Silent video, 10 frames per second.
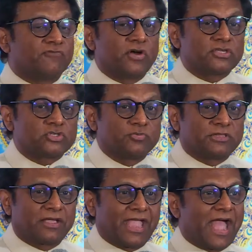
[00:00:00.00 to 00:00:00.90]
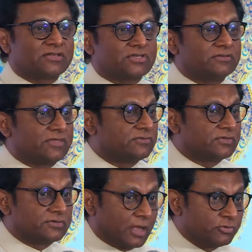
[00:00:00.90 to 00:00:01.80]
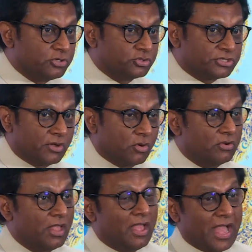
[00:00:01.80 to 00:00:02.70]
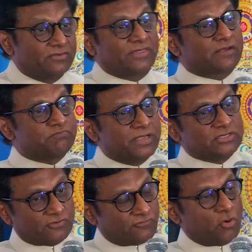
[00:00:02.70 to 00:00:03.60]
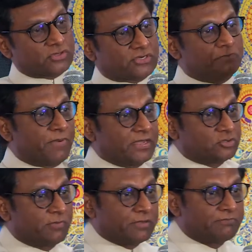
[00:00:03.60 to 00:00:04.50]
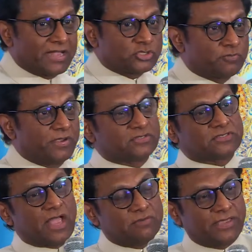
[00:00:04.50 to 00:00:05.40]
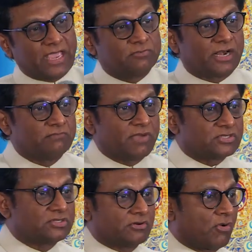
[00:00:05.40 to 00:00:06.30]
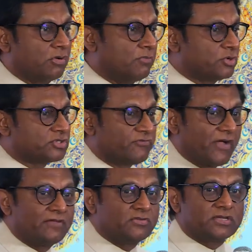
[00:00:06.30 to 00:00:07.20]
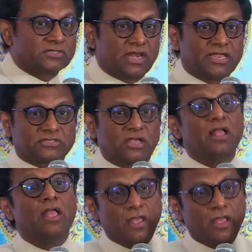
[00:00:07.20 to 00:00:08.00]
first with the GATT and then the WTO. And that meant, of course, compared to my batchmates, I became an ambassador almost 5 years later.